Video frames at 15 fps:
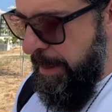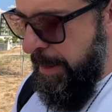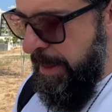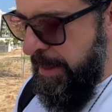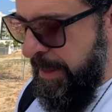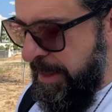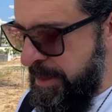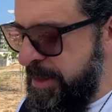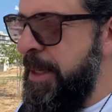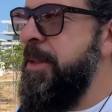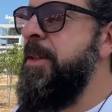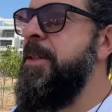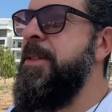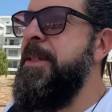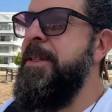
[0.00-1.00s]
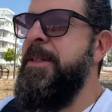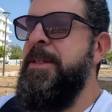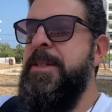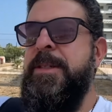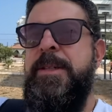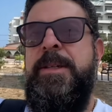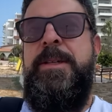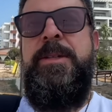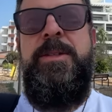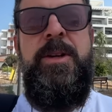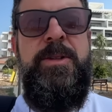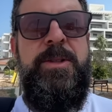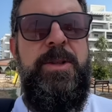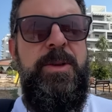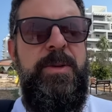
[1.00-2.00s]
That last sentence is
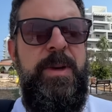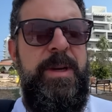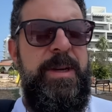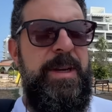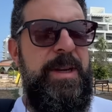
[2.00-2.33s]
also